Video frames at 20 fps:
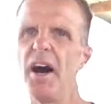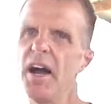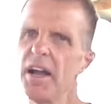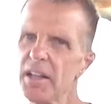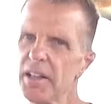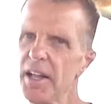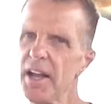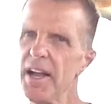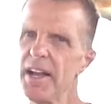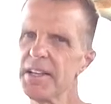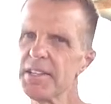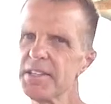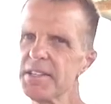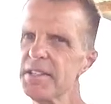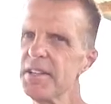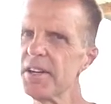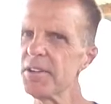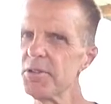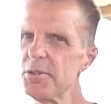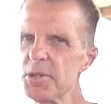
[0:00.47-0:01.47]
Hi
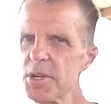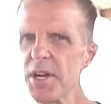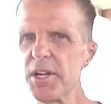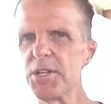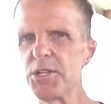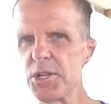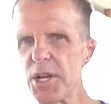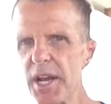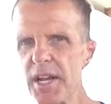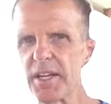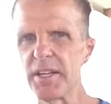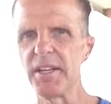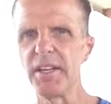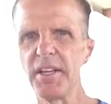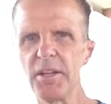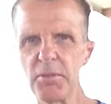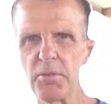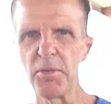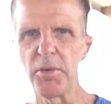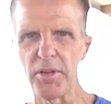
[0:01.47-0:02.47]
class, Dr. J checking
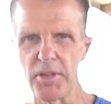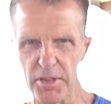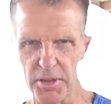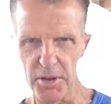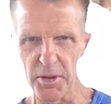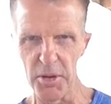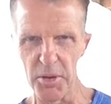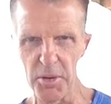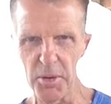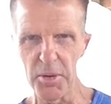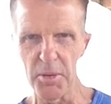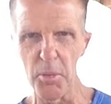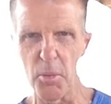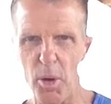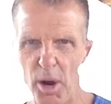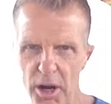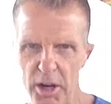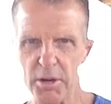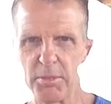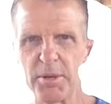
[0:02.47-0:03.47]
in with you,
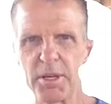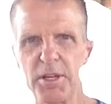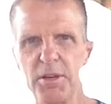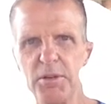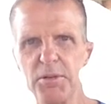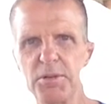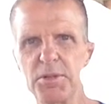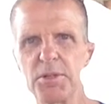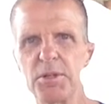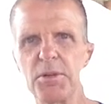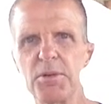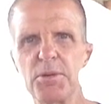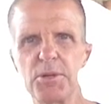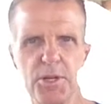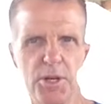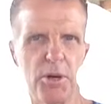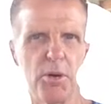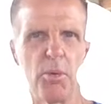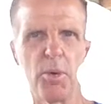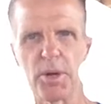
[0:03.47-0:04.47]
welcoming you to
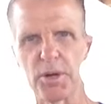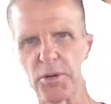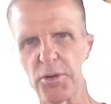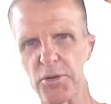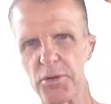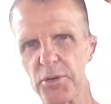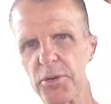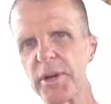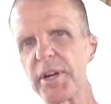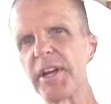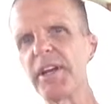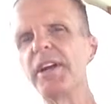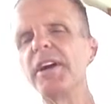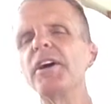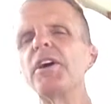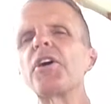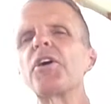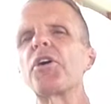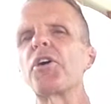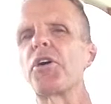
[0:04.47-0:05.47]
GEO 103
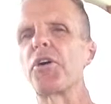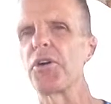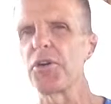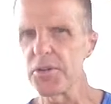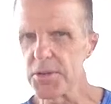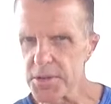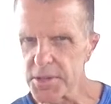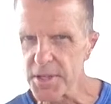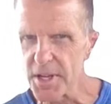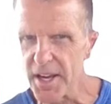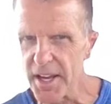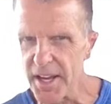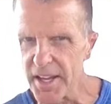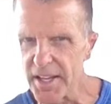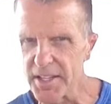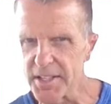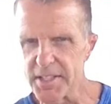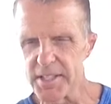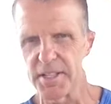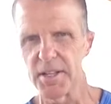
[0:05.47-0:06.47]
Earth
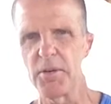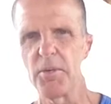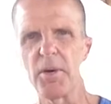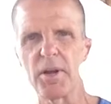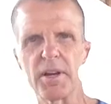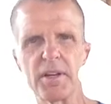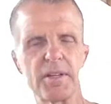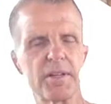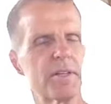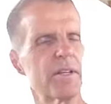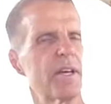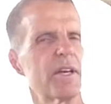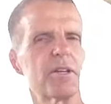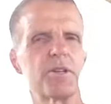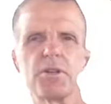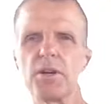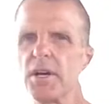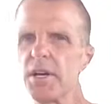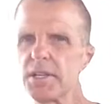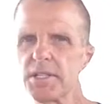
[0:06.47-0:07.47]
Science. I wanted to
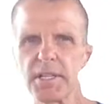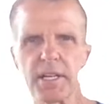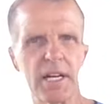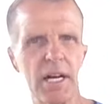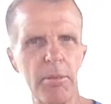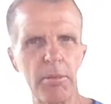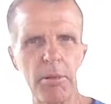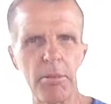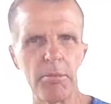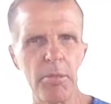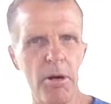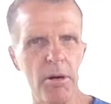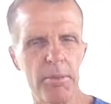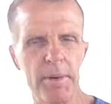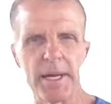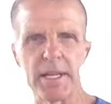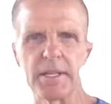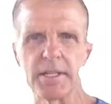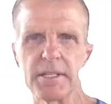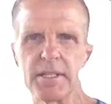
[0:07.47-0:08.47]
take just a couple of
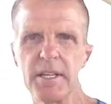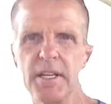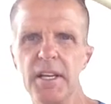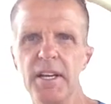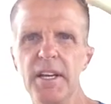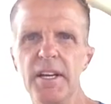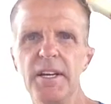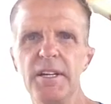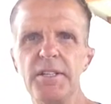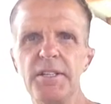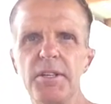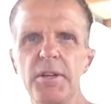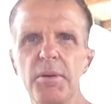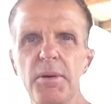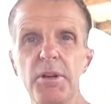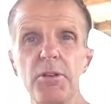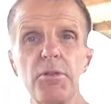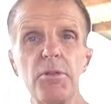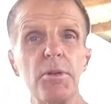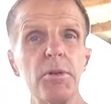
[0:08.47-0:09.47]
moments to
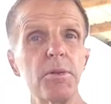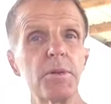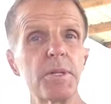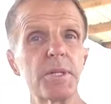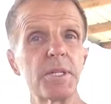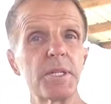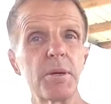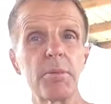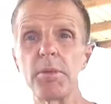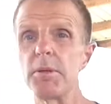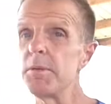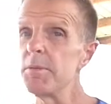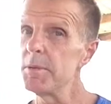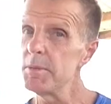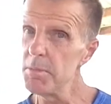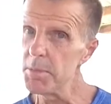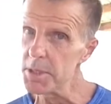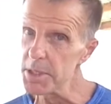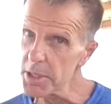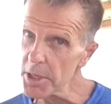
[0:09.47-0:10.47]
introduce some of the
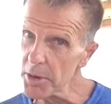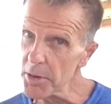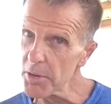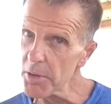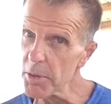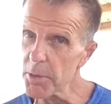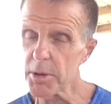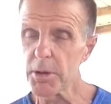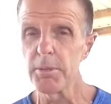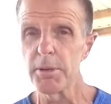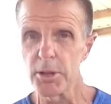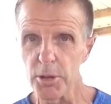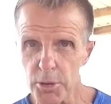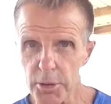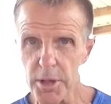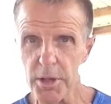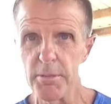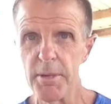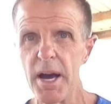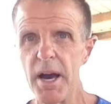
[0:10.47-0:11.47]
material that we're going to be
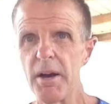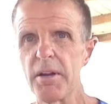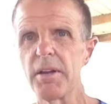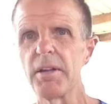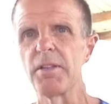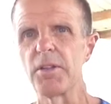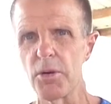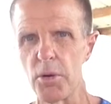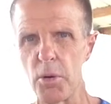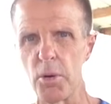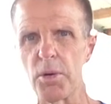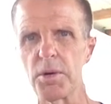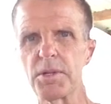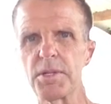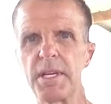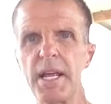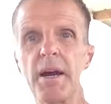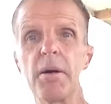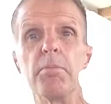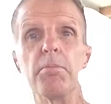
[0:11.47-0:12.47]
learning about in the
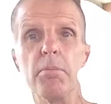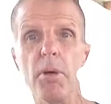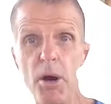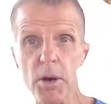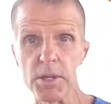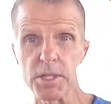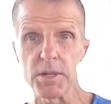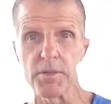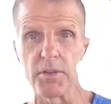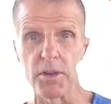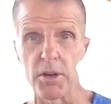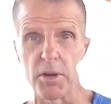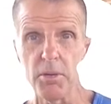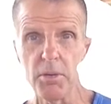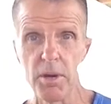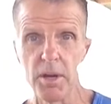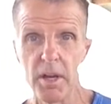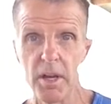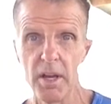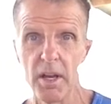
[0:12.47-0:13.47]
course. Now most of
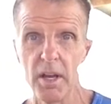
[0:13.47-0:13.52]
you